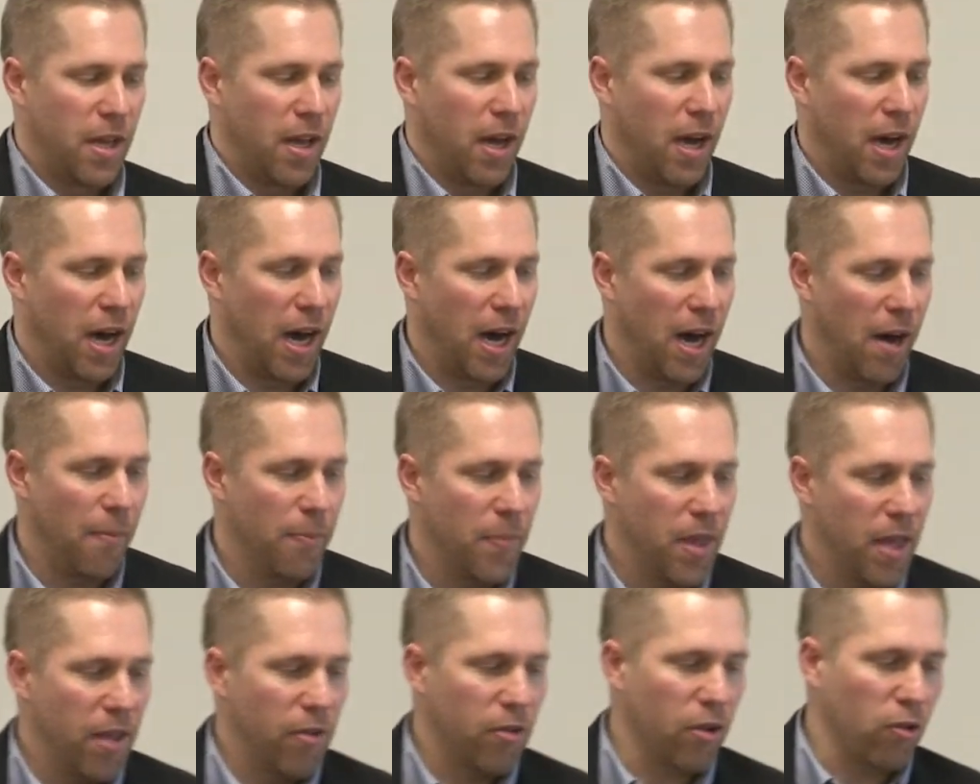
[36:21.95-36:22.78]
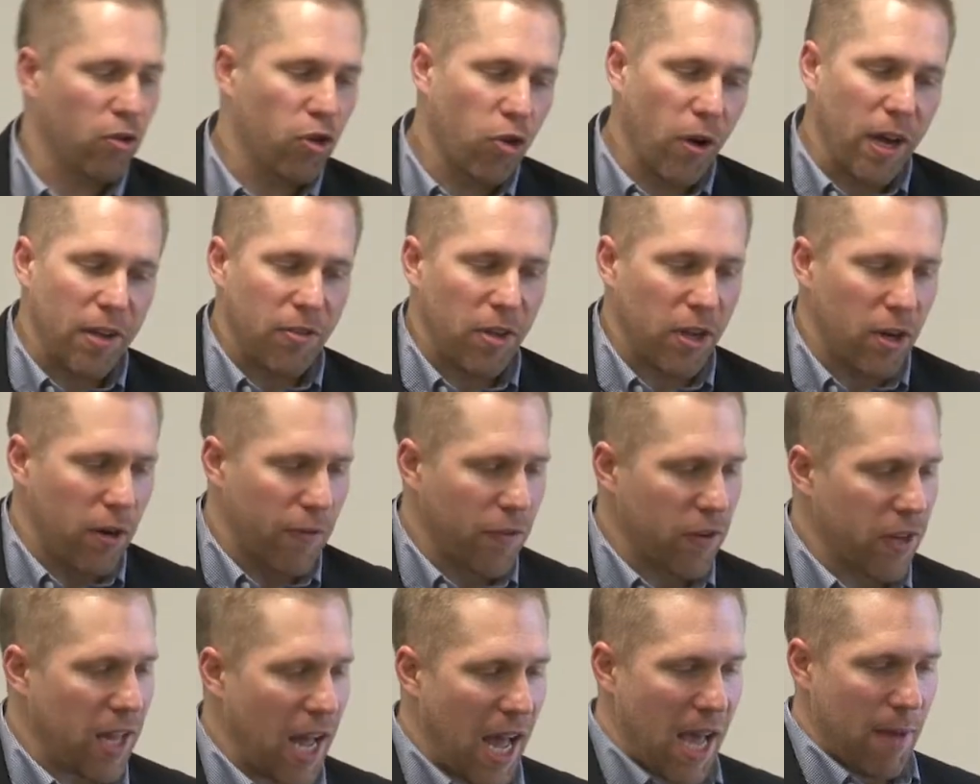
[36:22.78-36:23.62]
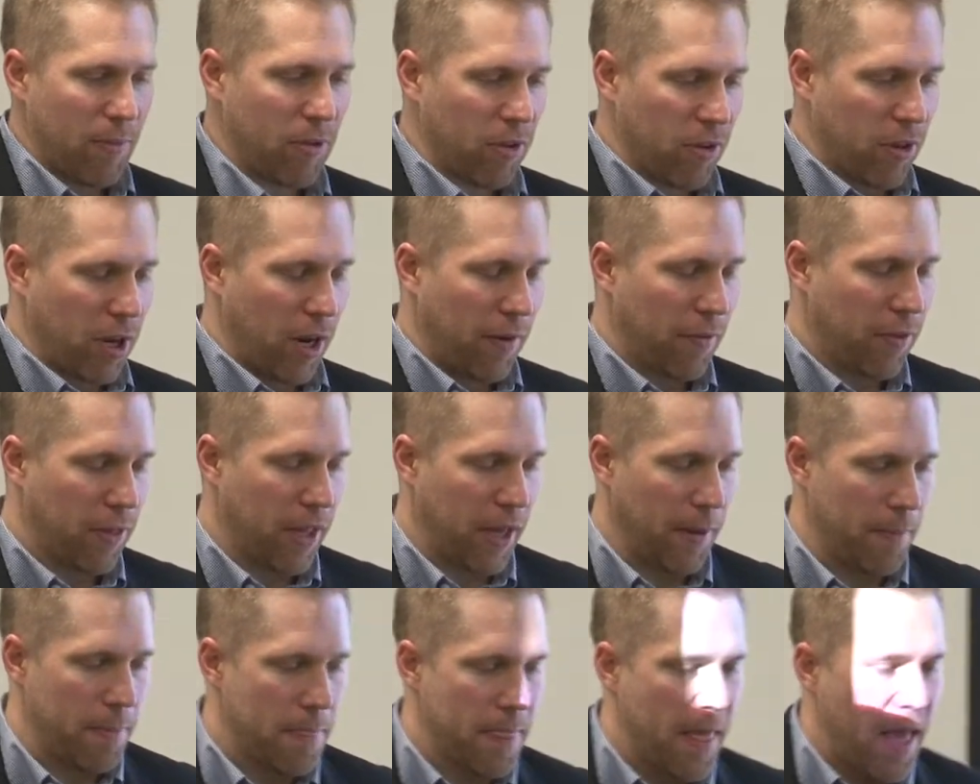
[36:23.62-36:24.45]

Um, so tracing over time is a tough thing.